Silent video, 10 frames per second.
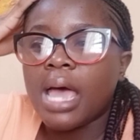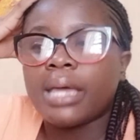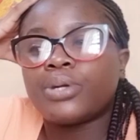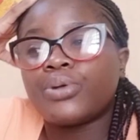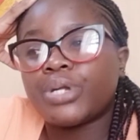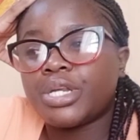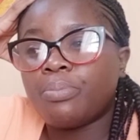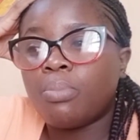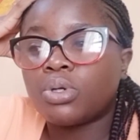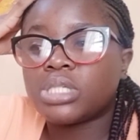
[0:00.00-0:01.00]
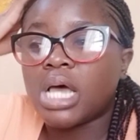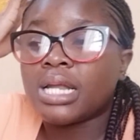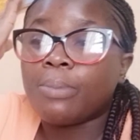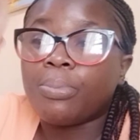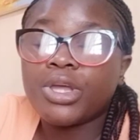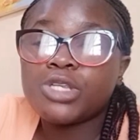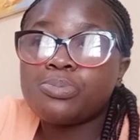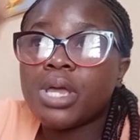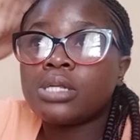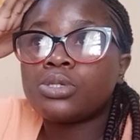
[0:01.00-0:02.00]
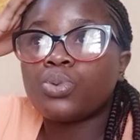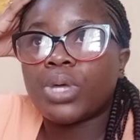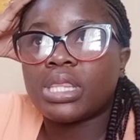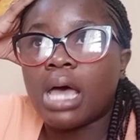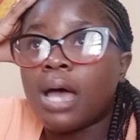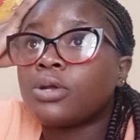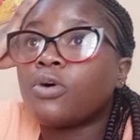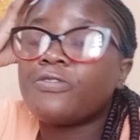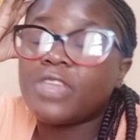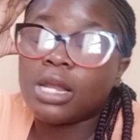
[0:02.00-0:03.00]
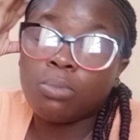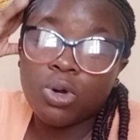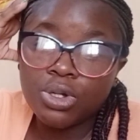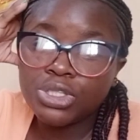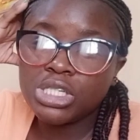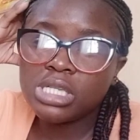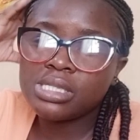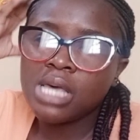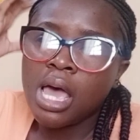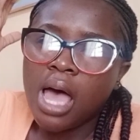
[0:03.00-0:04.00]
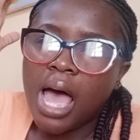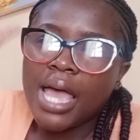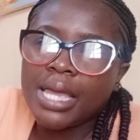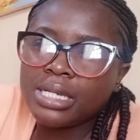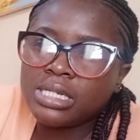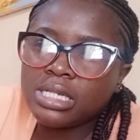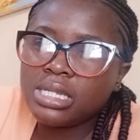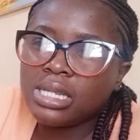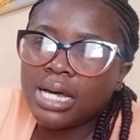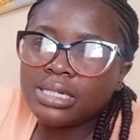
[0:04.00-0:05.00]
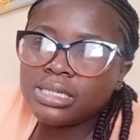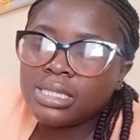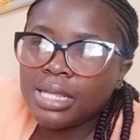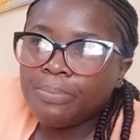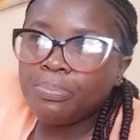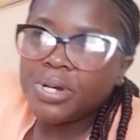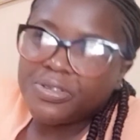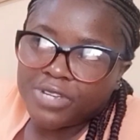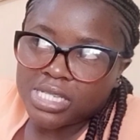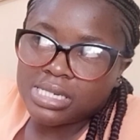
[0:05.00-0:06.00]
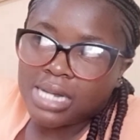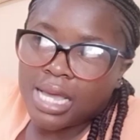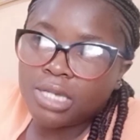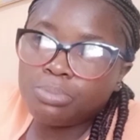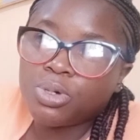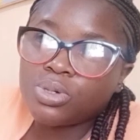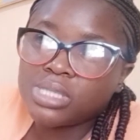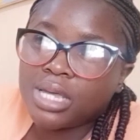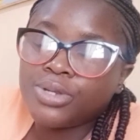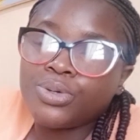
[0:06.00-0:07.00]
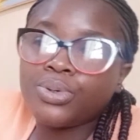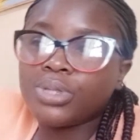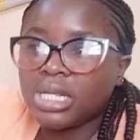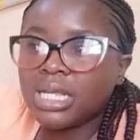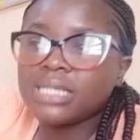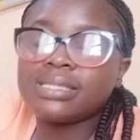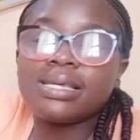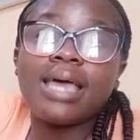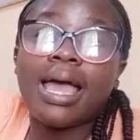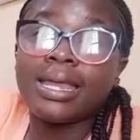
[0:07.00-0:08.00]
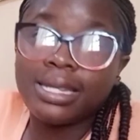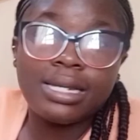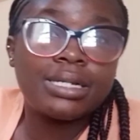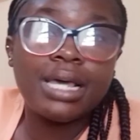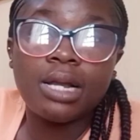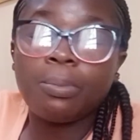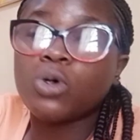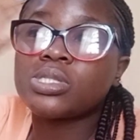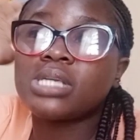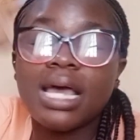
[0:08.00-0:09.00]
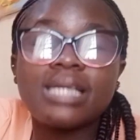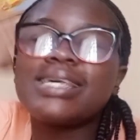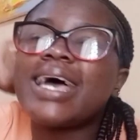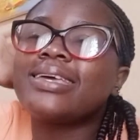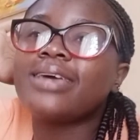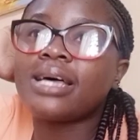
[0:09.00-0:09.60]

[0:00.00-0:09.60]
I had already booked an appointment with an ophthalmologist. I did that the previous night because I knew the next day I needed help, because guys, I